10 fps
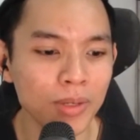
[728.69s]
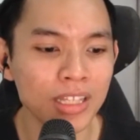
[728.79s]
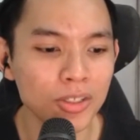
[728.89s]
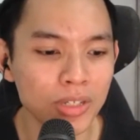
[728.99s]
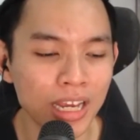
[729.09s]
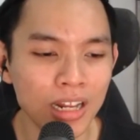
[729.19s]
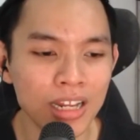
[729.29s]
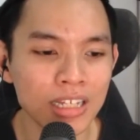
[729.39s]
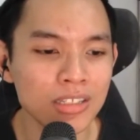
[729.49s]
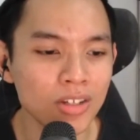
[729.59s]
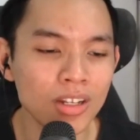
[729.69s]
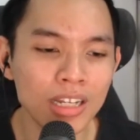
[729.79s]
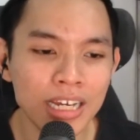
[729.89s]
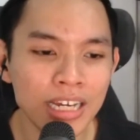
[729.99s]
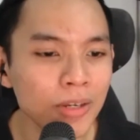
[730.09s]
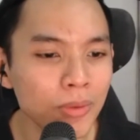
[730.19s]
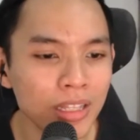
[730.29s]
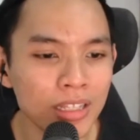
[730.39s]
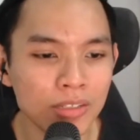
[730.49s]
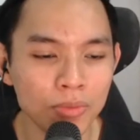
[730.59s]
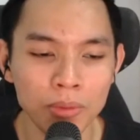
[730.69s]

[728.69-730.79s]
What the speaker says: Whether you get clients online, whether it's from